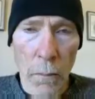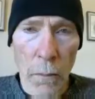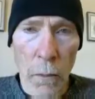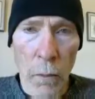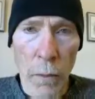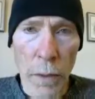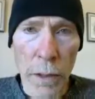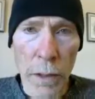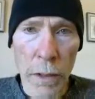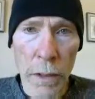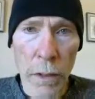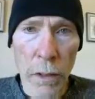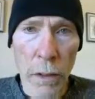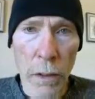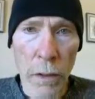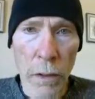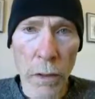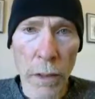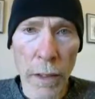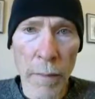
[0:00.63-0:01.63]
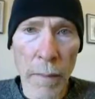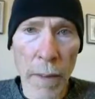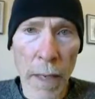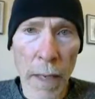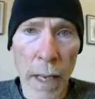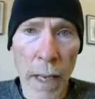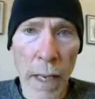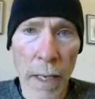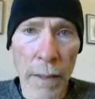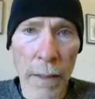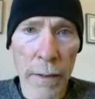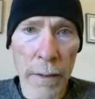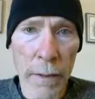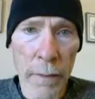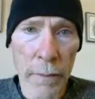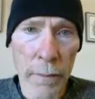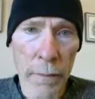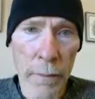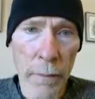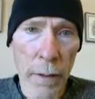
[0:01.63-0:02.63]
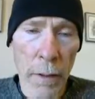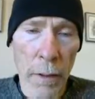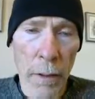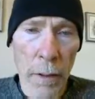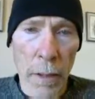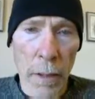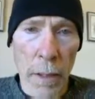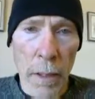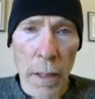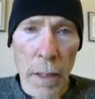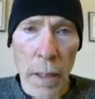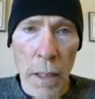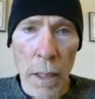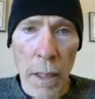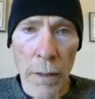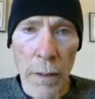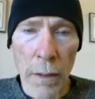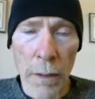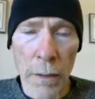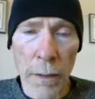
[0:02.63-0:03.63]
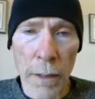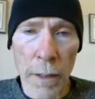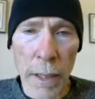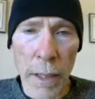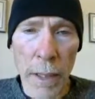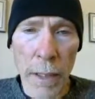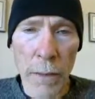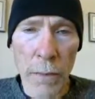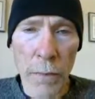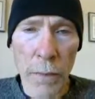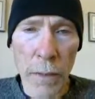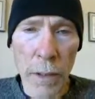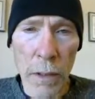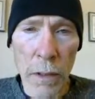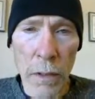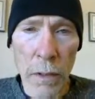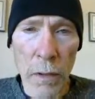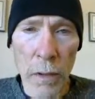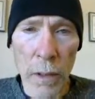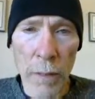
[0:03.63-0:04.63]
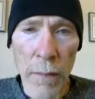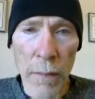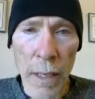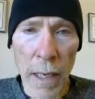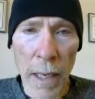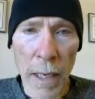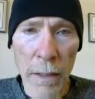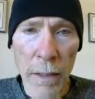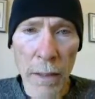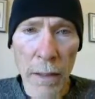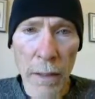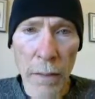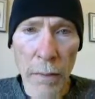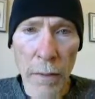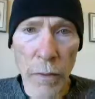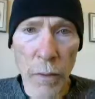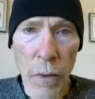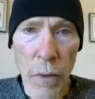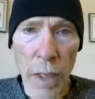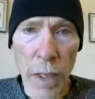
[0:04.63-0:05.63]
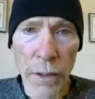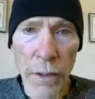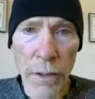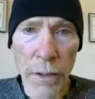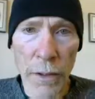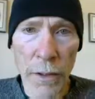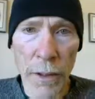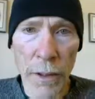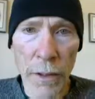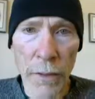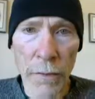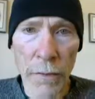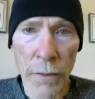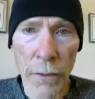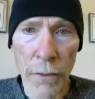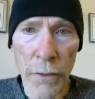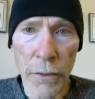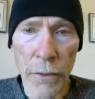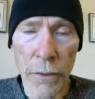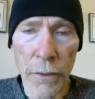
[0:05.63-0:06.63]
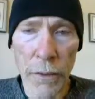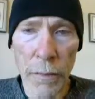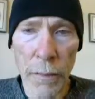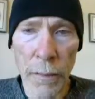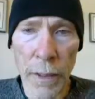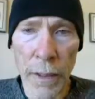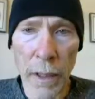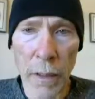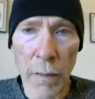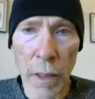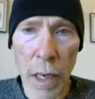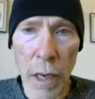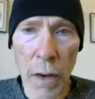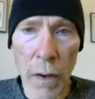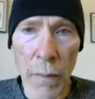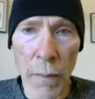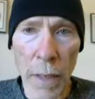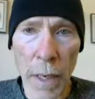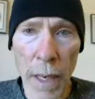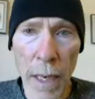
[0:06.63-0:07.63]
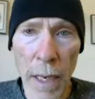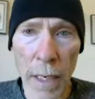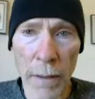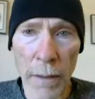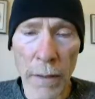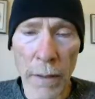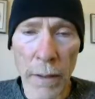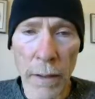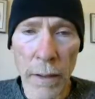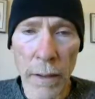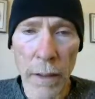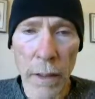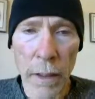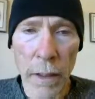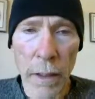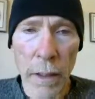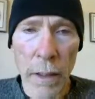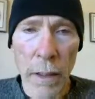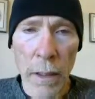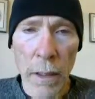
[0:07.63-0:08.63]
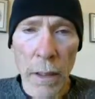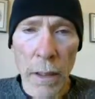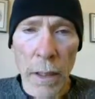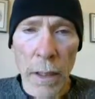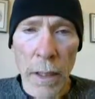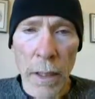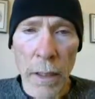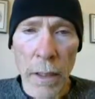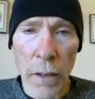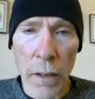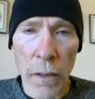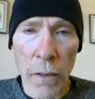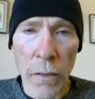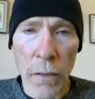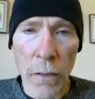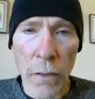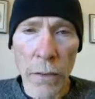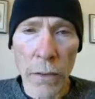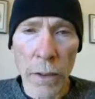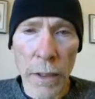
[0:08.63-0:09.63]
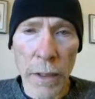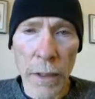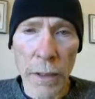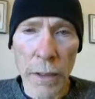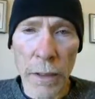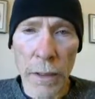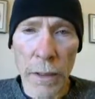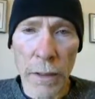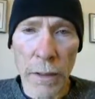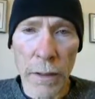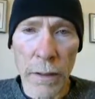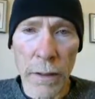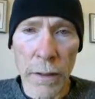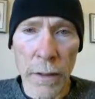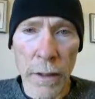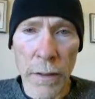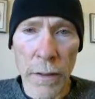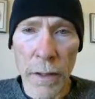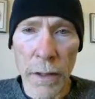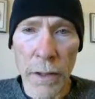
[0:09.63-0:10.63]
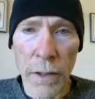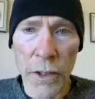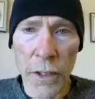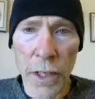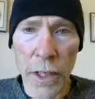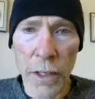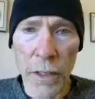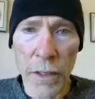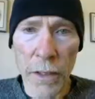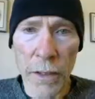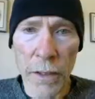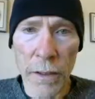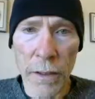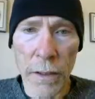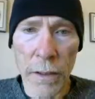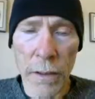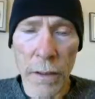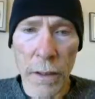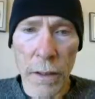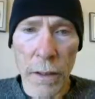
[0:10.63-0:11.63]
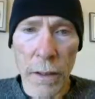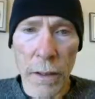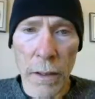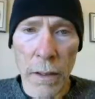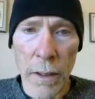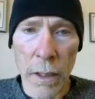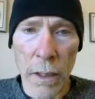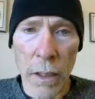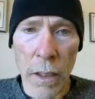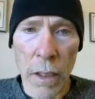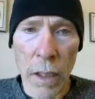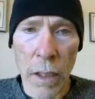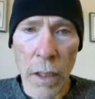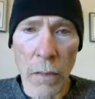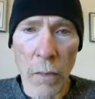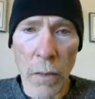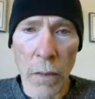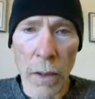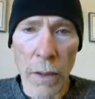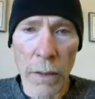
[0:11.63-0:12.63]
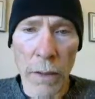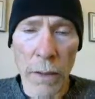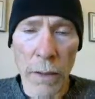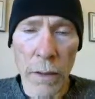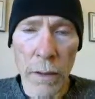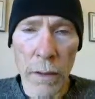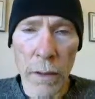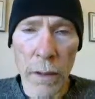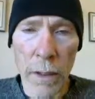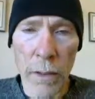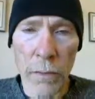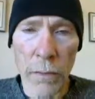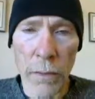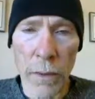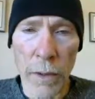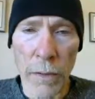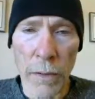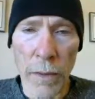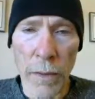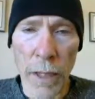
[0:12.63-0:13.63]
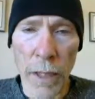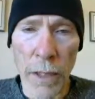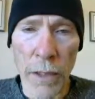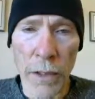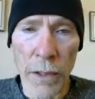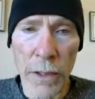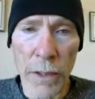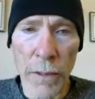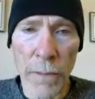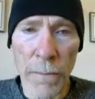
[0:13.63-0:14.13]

we slowly pass. As our days we slowly passed, we watched their futures become our past. In all those instants, nothing changes. Then all at once, it's rearranged.